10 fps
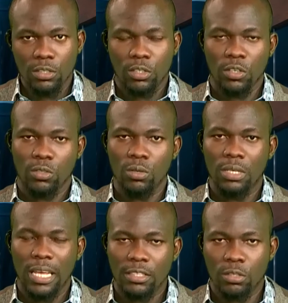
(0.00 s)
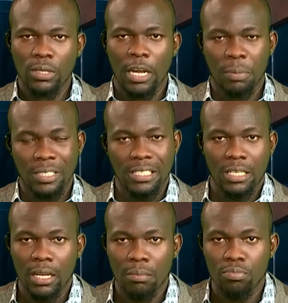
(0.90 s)
just to get to that
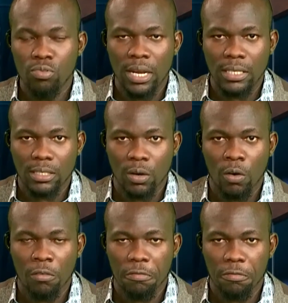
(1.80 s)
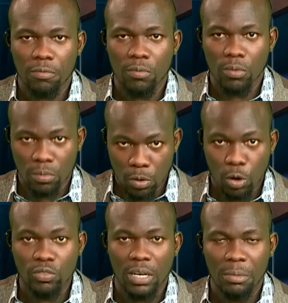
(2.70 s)
particular bullet of
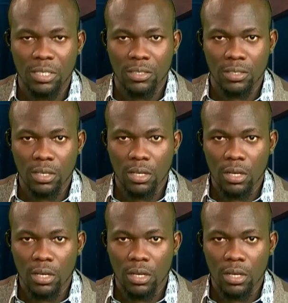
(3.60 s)
100 meters.